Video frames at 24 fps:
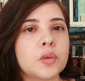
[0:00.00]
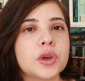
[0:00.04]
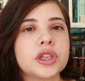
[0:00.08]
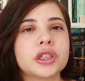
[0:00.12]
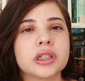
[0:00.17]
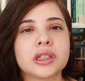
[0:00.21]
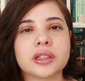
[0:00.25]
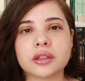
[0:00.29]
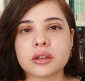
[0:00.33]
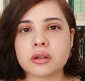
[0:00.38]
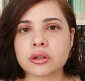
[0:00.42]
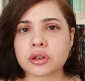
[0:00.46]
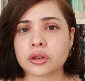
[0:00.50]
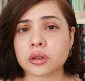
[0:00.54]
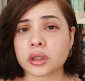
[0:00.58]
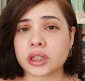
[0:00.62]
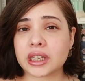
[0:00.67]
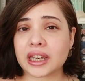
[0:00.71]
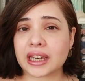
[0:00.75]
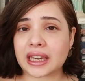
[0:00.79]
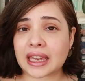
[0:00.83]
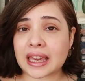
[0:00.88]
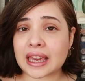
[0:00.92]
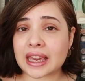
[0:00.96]
which is
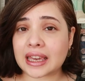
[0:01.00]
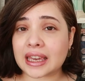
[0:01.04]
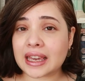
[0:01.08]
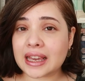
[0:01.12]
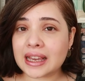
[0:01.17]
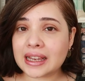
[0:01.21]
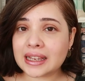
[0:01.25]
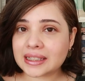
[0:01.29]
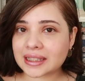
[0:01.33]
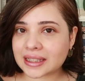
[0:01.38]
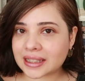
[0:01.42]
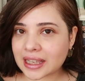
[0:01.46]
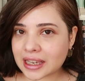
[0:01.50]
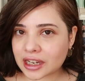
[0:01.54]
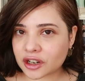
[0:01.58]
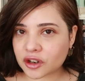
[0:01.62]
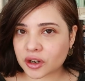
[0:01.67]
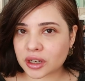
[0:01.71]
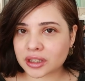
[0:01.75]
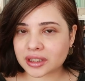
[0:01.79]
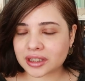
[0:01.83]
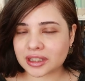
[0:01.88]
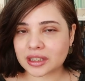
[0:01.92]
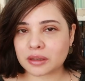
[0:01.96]
usually a
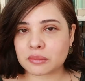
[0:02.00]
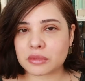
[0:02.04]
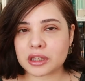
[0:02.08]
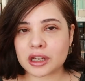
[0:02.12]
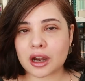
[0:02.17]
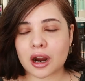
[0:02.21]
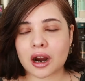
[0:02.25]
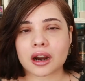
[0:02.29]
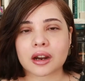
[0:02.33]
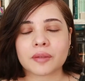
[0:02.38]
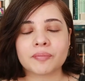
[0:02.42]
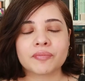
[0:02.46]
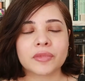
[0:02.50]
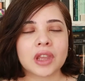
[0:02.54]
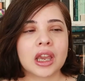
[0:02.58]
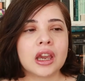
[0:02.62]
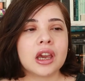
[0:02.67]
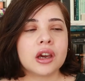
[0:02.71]
secret TBR,